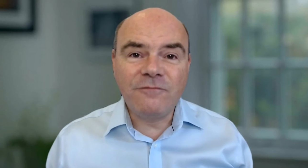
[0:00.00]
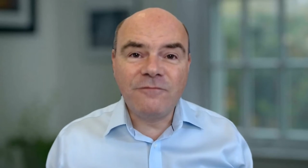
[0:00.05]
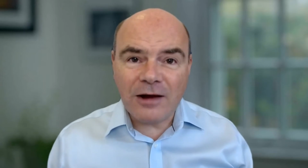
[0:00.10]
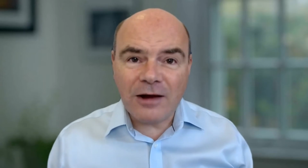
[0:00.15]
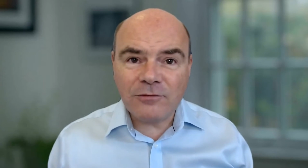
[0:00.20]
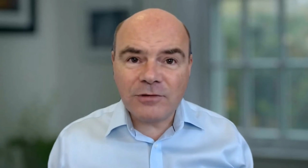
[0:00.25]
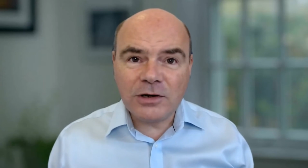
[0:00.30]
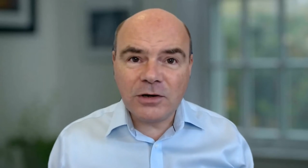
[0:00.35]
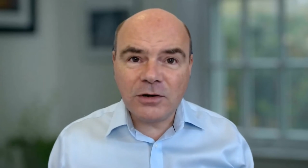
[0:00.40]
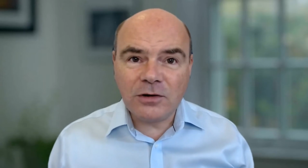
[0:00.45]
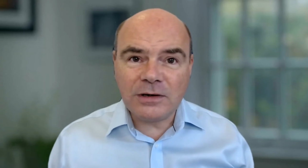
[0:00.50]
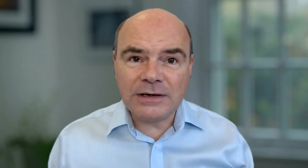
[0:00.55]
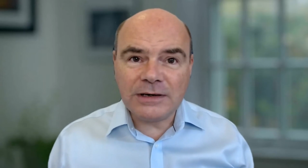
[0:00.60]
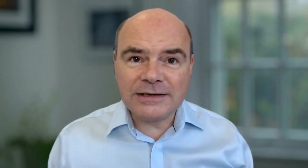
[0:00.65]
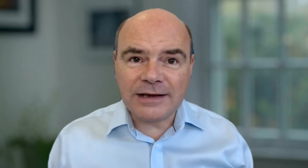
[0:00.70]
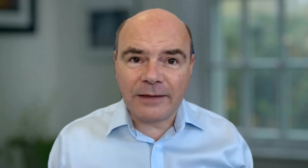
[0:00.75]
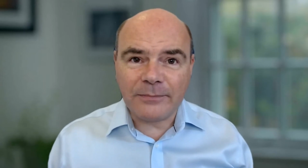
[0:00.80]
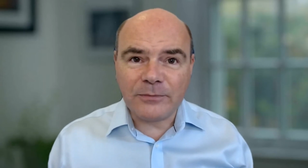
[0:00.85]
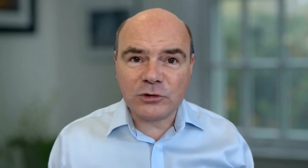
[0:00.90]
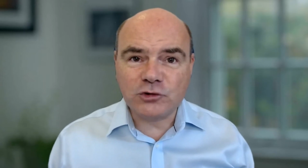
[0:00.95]
very early
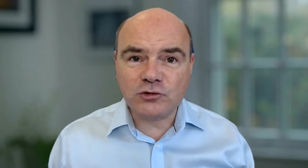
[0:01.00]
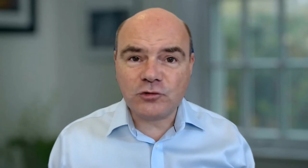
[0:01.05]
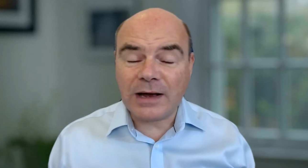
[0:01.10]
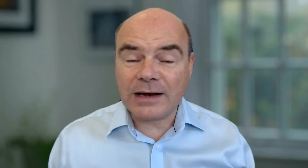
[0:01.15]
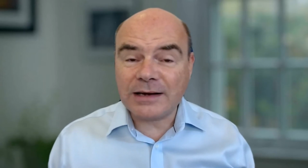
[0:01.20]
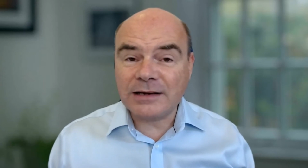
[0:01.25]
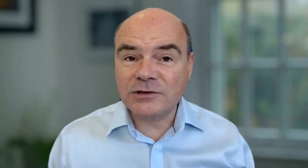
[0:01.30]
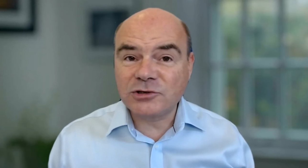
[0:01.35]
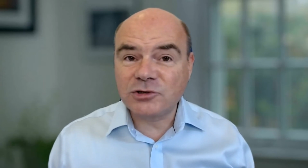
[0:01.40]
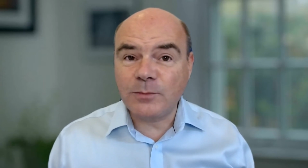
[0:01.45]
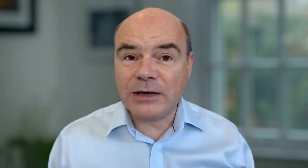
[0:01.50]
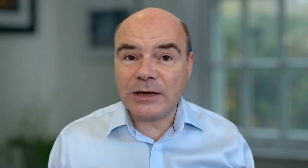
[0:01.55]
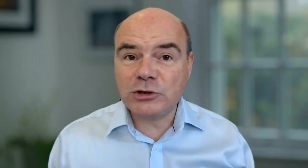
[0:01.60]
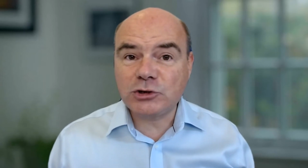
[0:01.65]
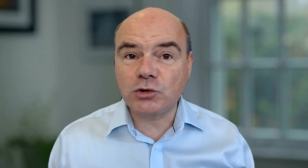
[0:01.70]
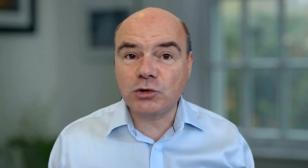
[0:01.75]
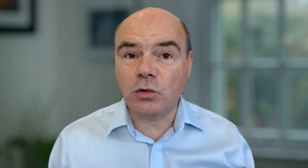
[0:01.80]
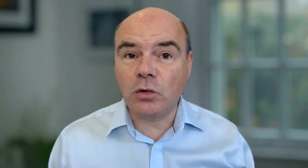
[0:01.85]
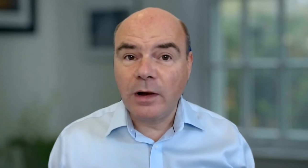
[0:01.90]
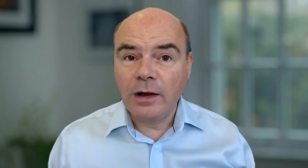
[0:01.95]
down the track to make
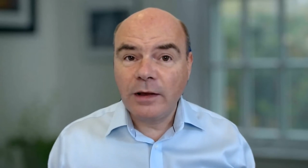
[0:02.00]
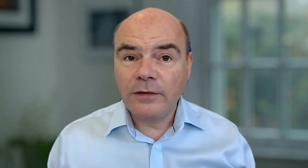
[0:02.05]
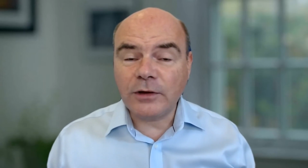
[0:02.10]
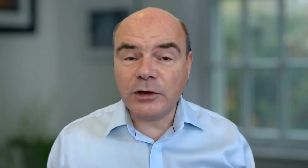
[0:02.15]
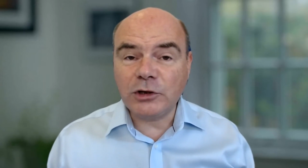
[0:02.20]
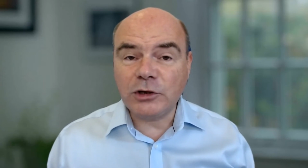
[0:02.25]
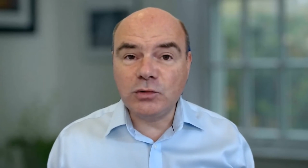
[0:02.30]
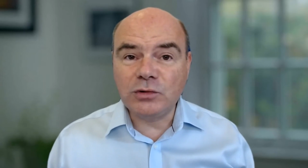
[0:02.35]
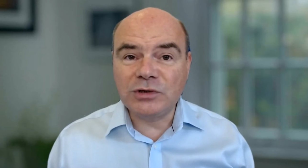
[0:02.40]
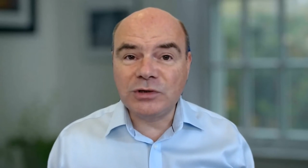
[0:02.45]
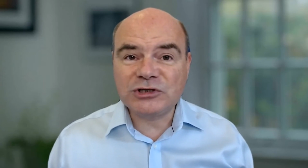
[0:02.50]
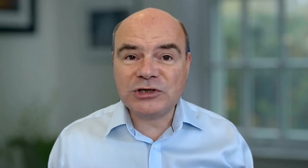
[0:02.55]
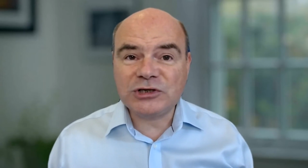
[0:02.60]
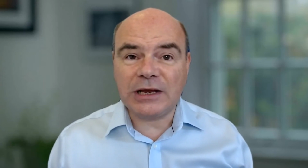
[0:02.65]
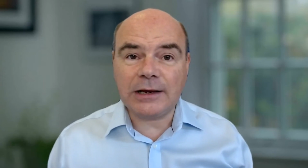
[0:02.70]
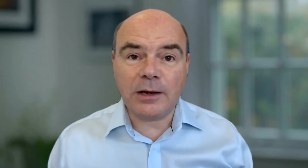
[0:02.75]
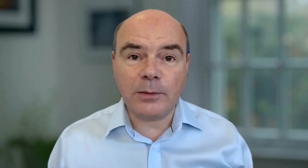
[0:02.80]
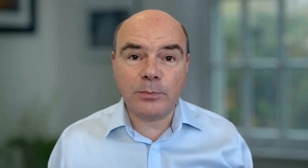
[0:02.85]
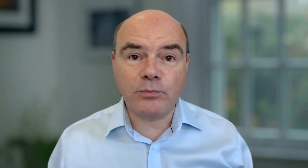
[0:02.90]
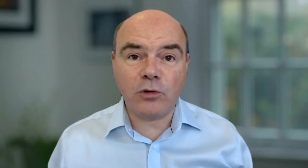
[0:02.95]
sure that you can
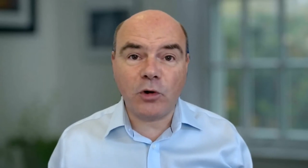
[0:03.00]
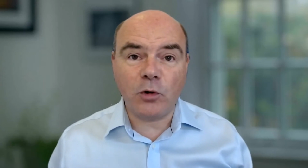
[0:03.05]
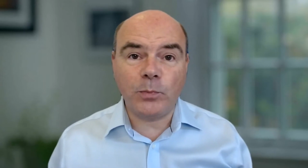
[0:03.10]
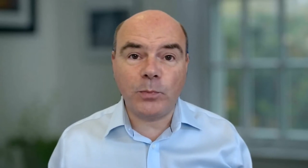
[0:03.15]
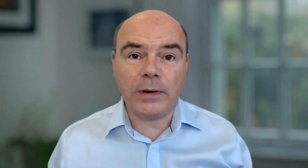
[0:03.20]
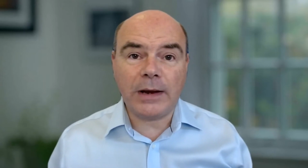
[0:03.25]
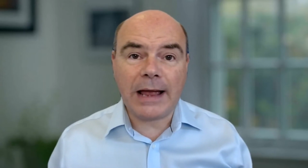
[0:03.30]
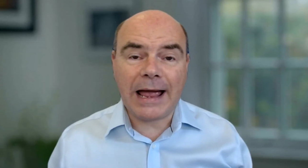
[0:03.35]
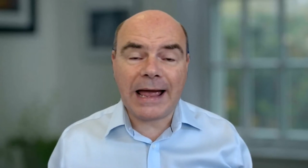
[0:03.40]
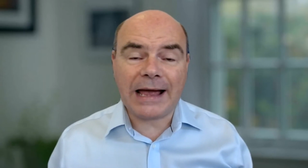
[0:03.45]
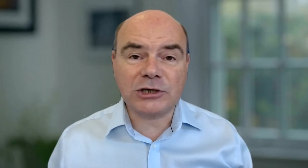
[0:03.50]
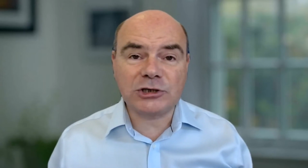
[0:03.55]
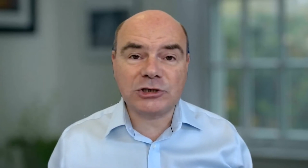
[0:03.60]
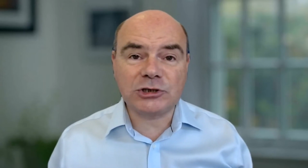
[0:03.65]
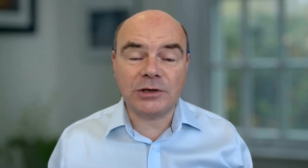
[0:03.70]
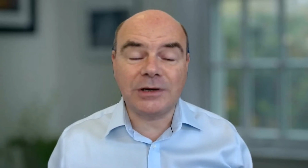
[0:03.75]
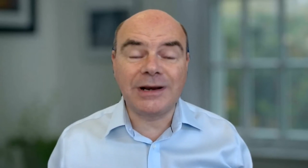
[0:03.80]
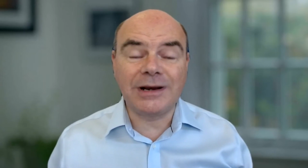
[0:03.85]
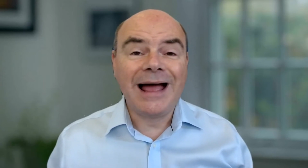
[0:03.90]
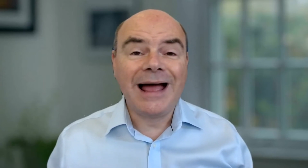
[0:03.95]
take appropriate
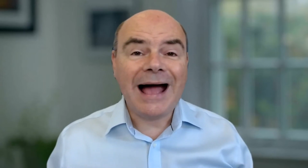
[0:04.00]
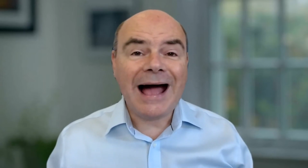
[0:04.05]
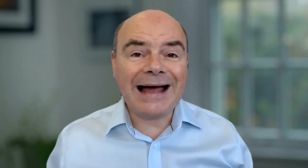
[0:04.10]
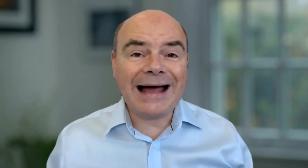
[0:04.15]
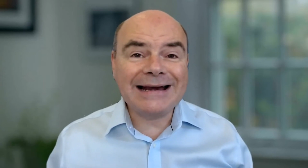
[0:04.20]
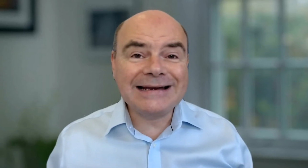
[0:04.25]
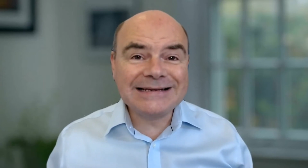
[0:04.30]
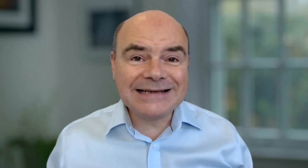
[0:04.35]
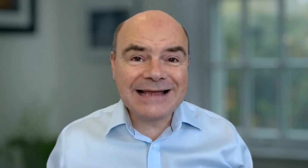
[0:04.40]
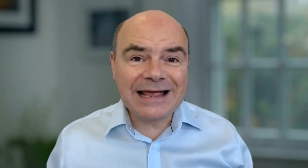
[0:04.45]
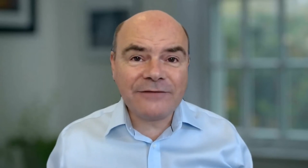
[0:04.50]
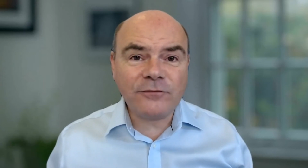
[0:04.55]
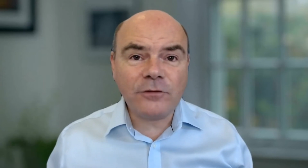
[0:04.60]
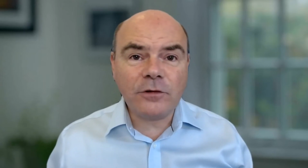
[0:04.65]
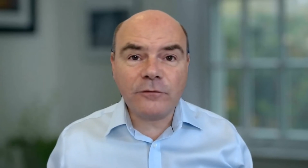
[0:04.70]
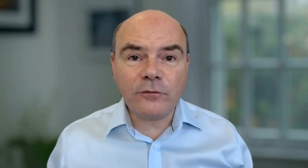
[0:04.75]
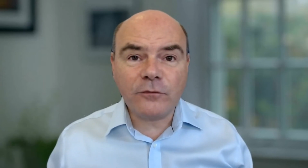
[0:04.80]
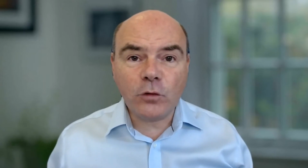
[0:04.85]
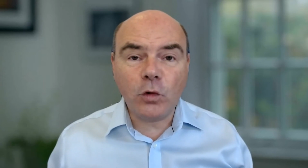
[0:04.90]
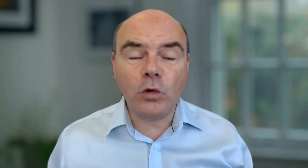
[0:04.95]
action. And as ever,
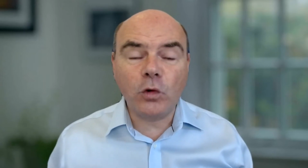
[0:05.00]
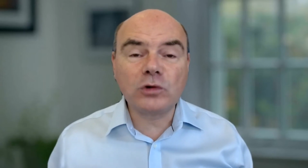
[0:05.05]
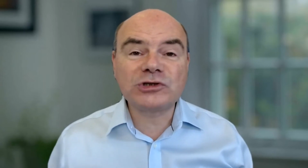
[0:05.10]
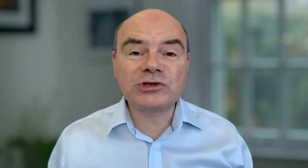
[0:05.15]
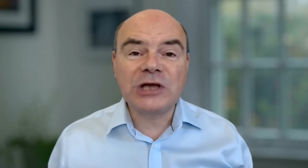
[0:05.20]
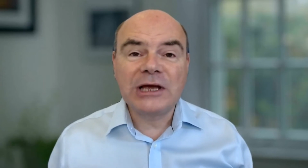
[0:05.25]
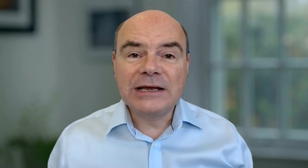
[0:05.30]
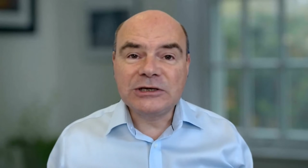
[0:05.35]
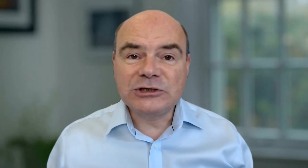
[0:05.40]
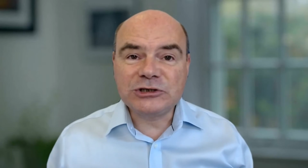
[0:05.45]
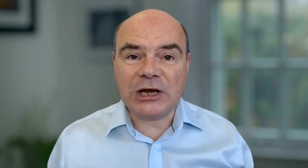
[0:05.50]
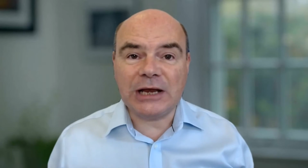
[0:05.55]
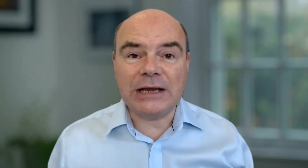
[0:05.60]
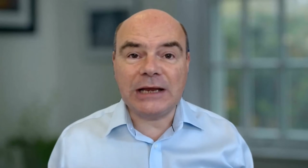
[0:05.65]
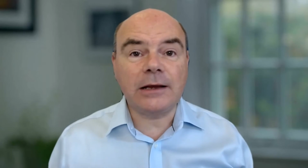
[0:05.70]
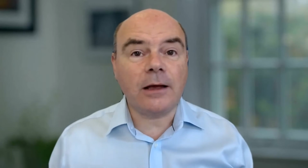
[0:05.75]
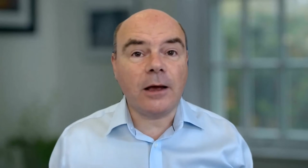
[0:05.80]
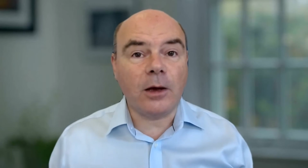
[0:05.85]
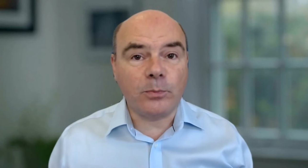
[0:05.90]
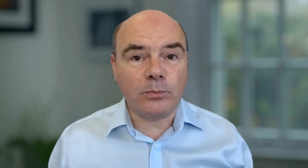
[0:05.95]
of course,
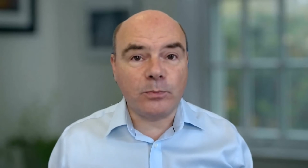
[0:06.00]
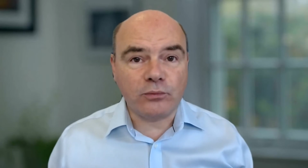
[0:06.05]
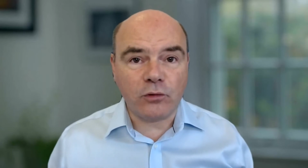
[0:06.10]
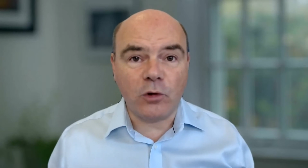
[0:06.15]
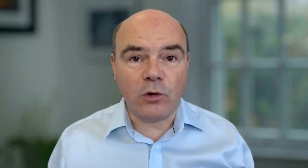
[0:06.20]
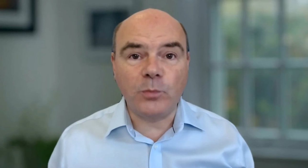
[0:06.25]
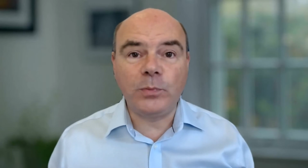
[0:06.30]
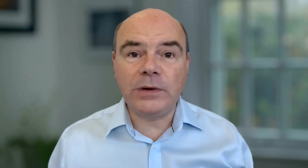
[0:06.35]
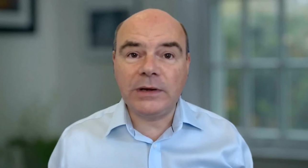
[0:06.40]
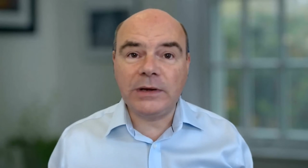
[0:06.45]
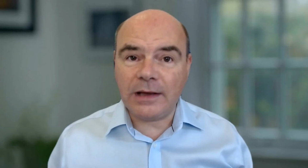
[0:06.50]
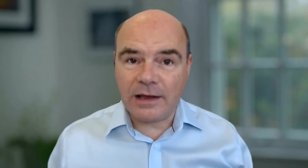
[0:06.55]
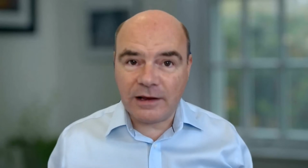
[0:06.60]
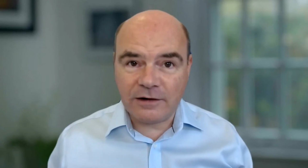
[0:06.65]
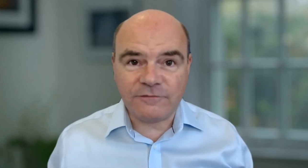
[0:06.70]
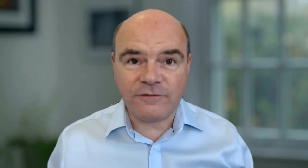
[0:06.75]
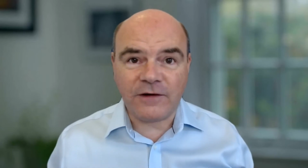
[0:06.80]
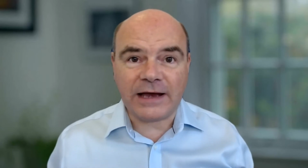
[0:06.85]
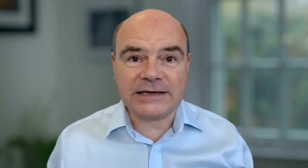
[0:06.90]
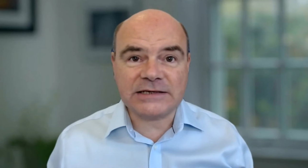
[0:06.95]
take appropriate
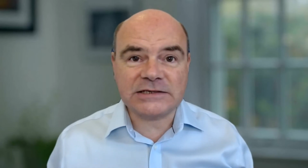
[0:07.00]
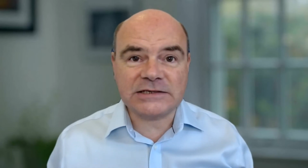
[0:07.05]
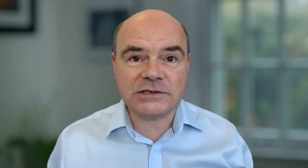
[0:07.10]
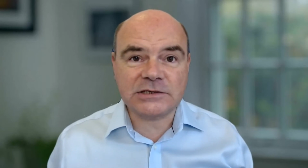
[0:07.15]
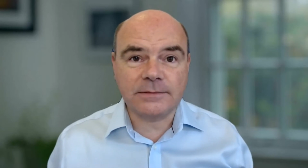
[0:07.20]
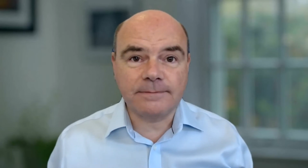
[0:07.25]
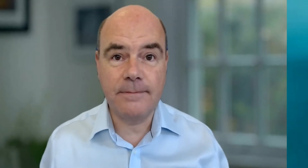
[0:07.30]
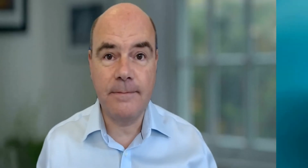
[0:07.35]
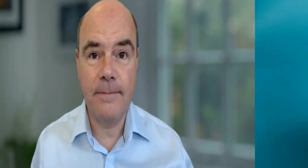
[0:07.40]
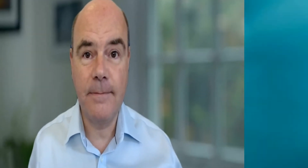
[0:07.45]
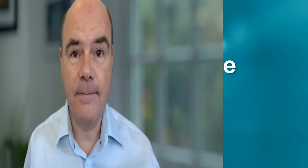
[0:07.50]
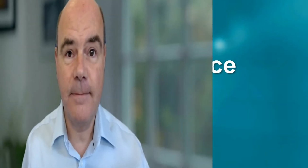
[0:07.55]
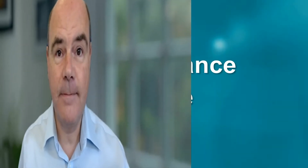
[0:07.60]
advice.